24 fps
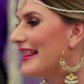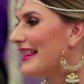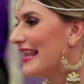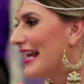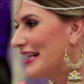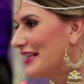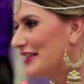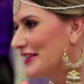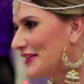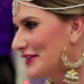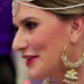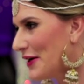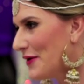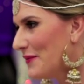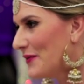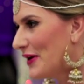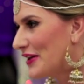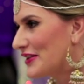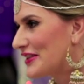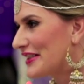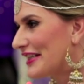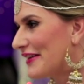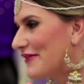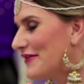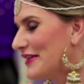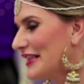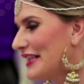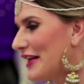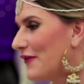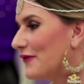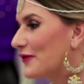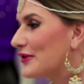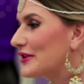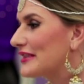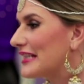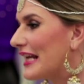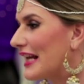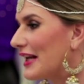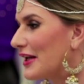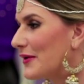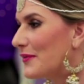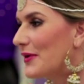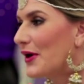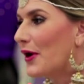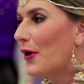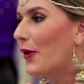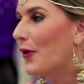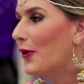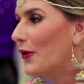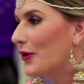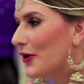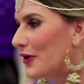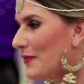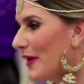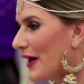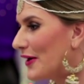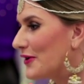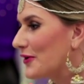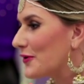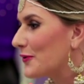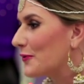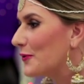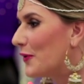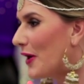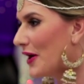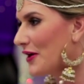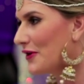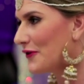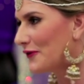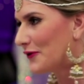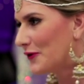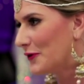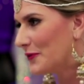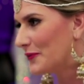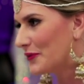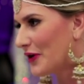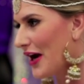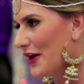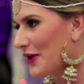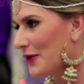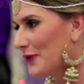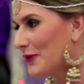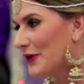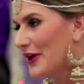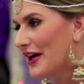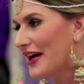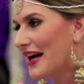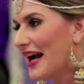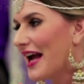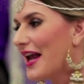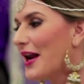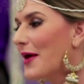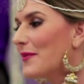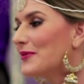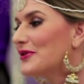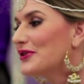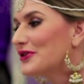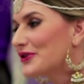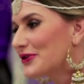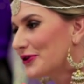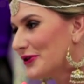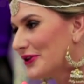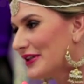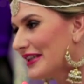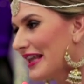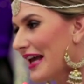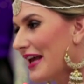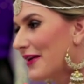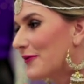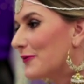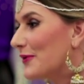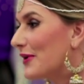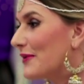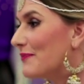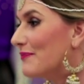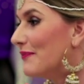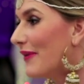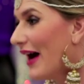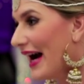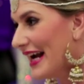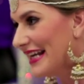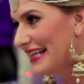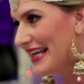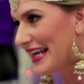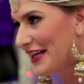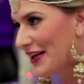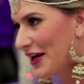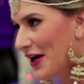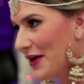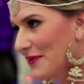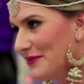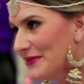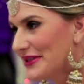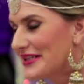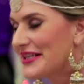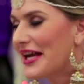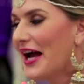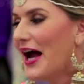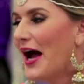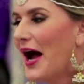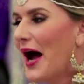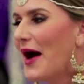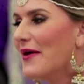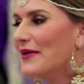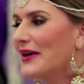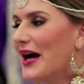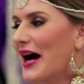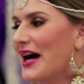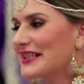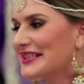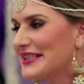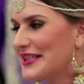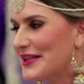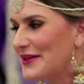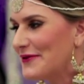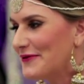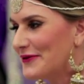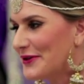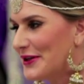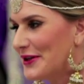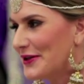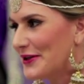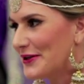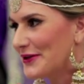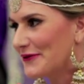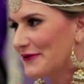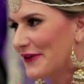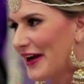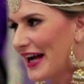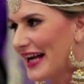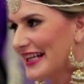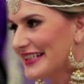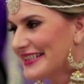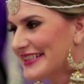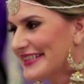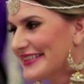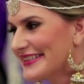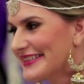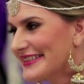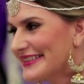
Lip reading: Thank you so much, Kavita, for telling me all about your wonderful bridal wear, and I'm sure that when my day comes, I will ask you for your advice.